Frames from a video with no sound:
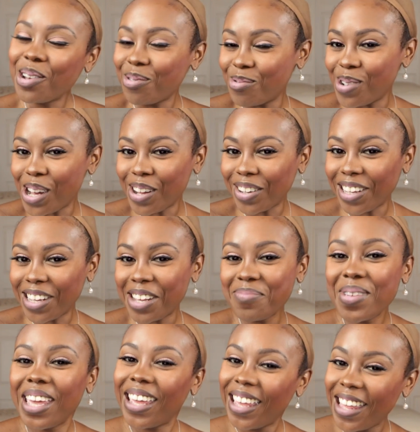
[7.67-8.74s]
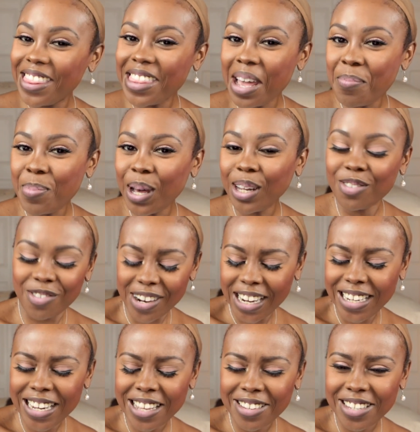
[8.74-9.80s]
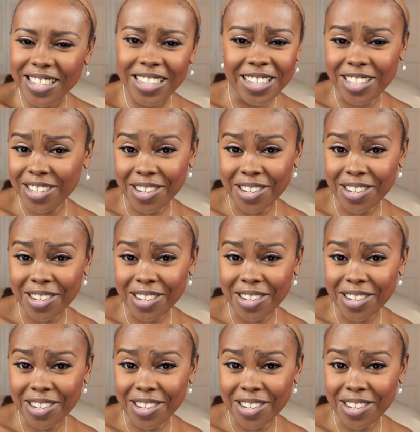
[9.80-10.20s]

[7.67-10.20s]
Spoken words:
welcome. Hit that button right now, sis.